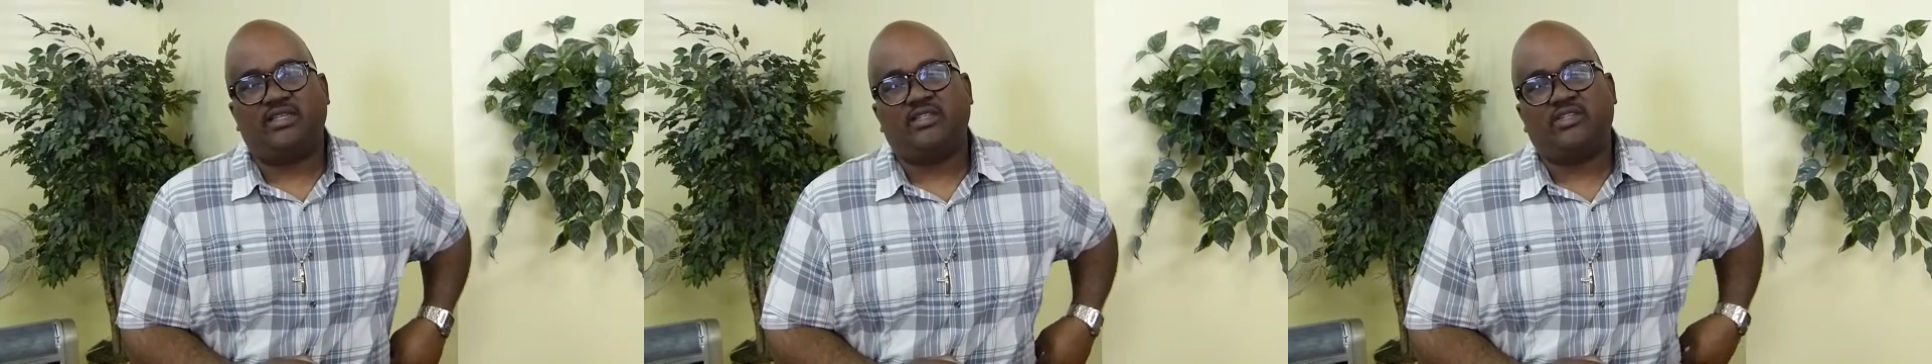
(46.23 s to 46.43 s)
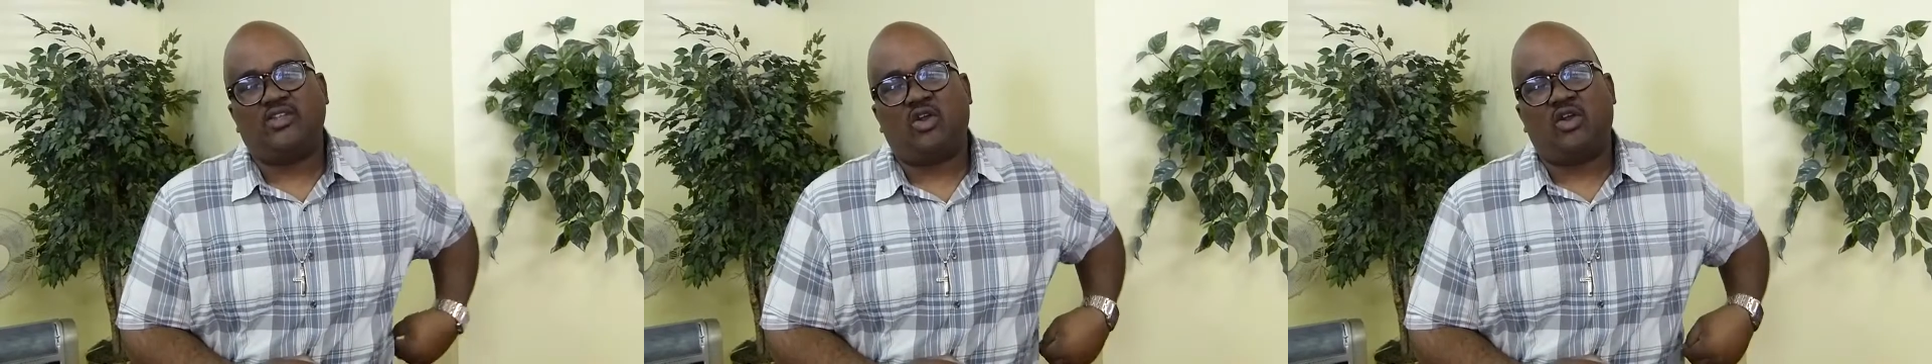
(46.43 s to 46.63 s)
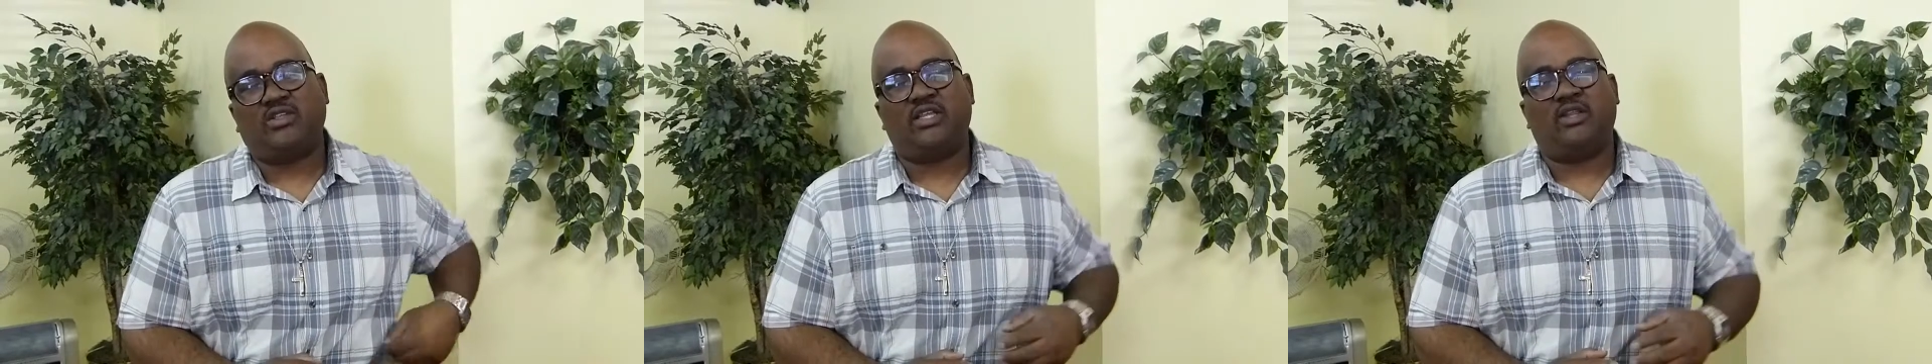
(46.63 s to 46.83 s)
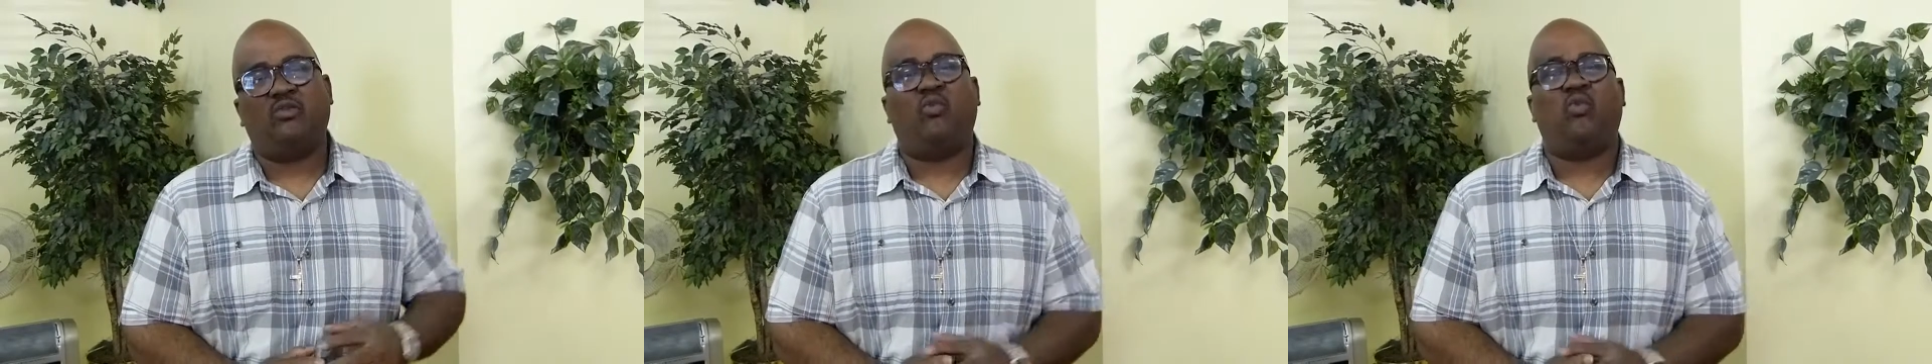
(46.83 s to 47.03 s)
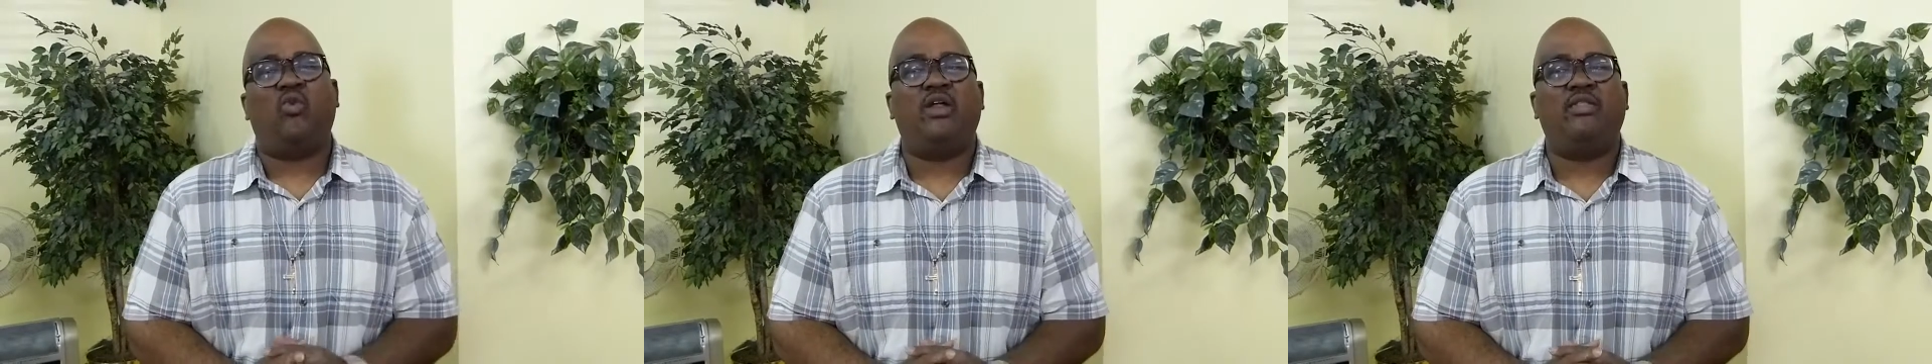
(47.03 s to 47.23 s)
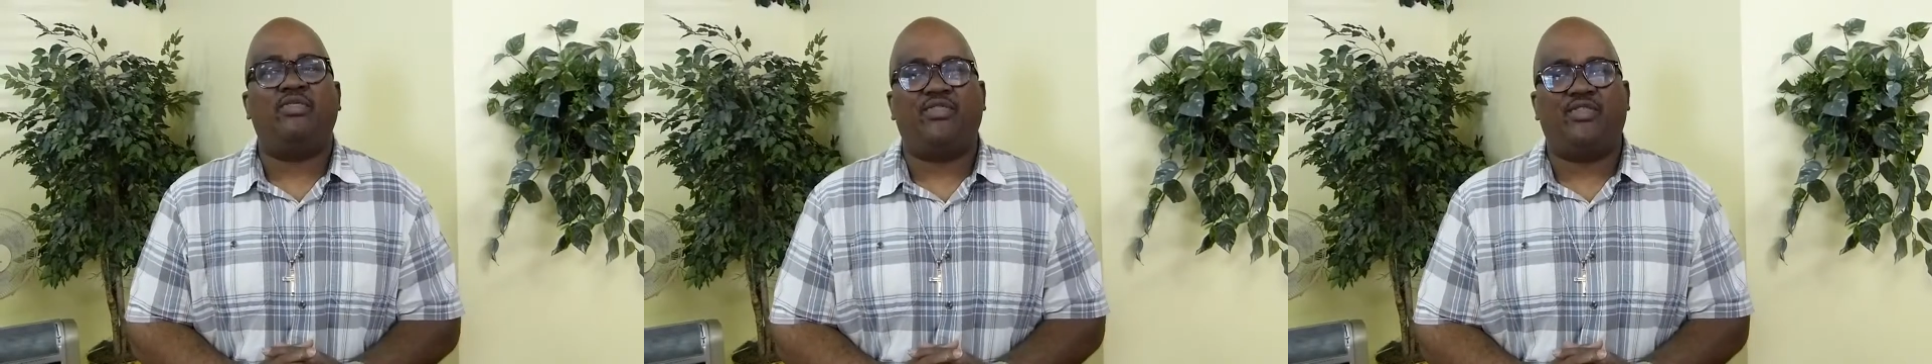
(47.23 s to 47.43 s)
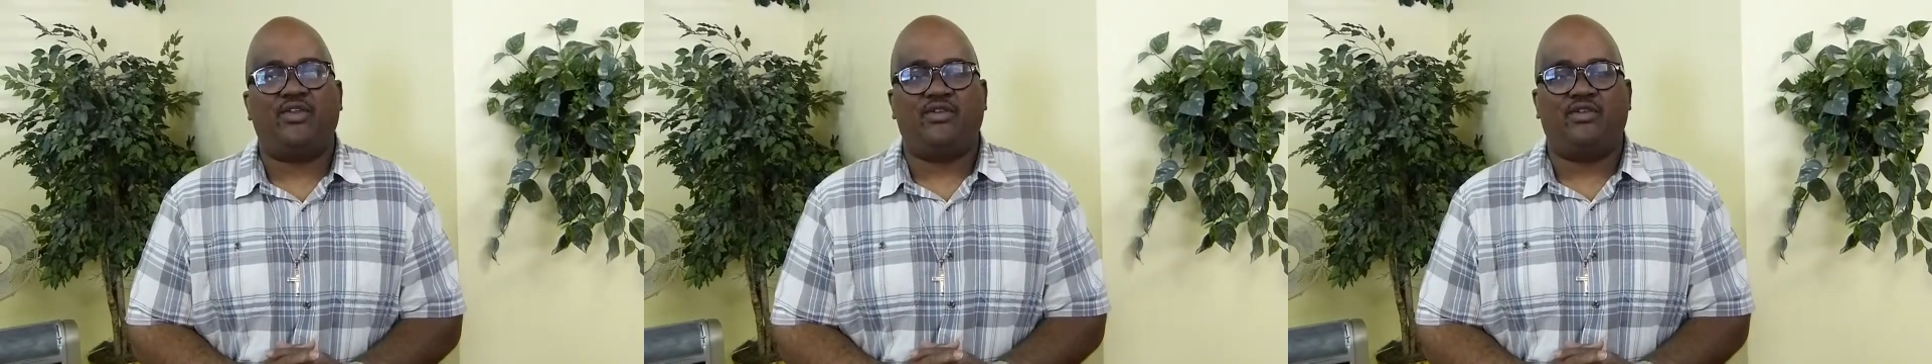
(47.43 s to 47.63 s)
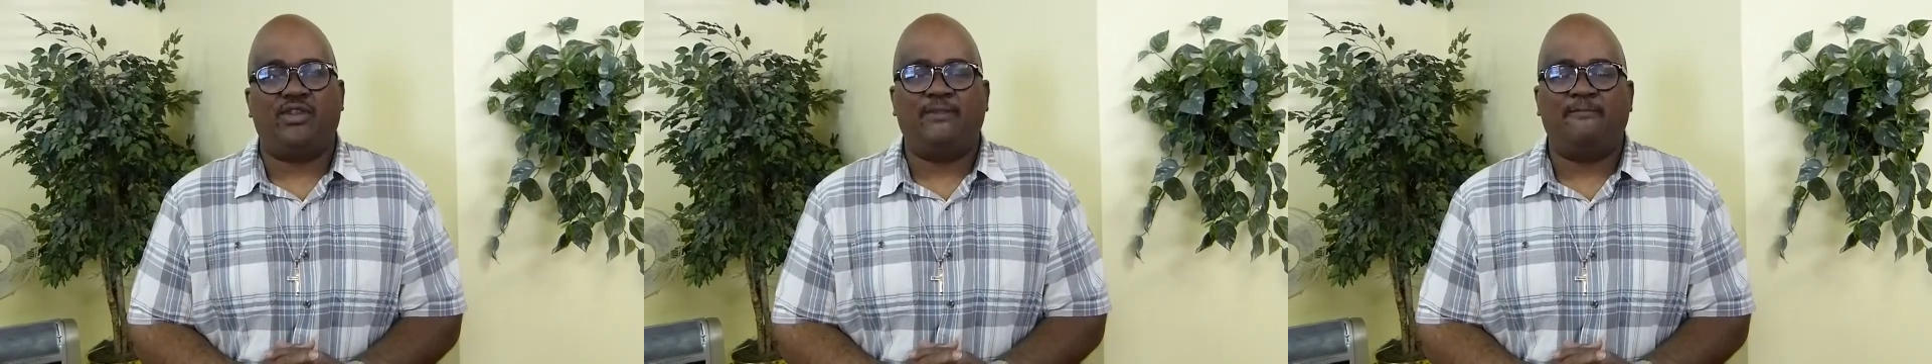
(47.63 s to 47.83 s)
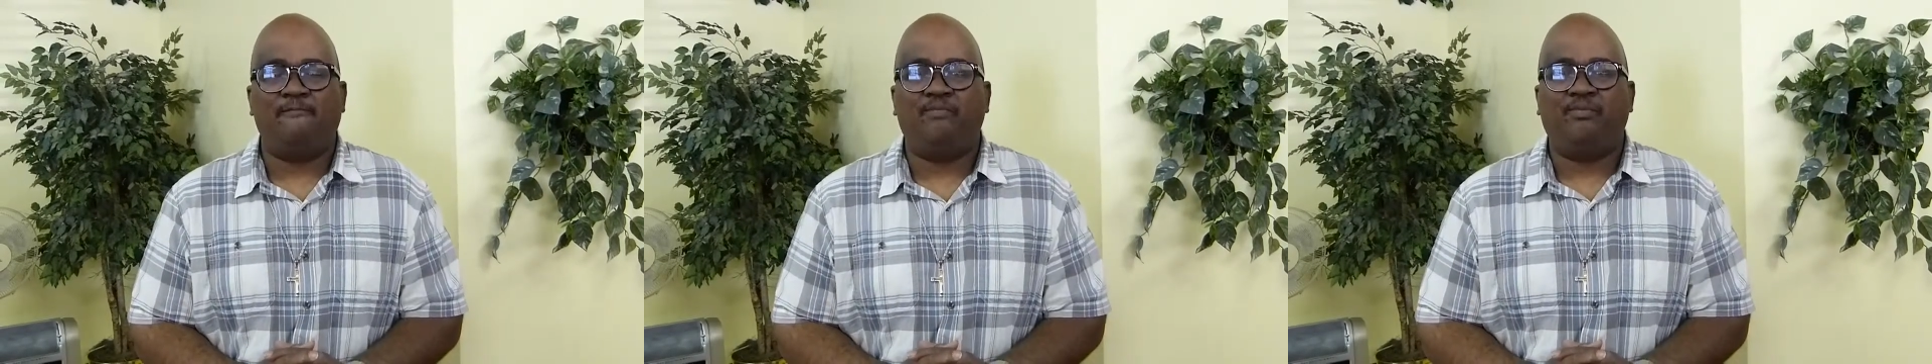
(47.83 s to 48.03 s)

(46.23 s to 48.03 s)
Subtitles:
starts at 1:30.